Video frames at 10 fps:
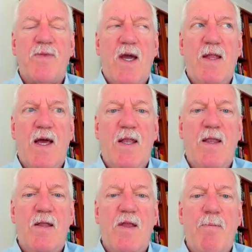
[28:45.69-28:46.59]
And
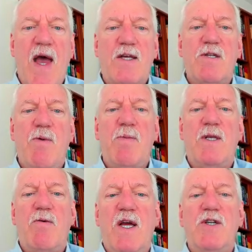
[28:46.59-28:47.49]
then the maximum
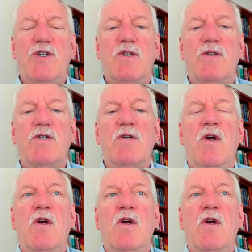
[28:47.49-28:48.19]
iterations,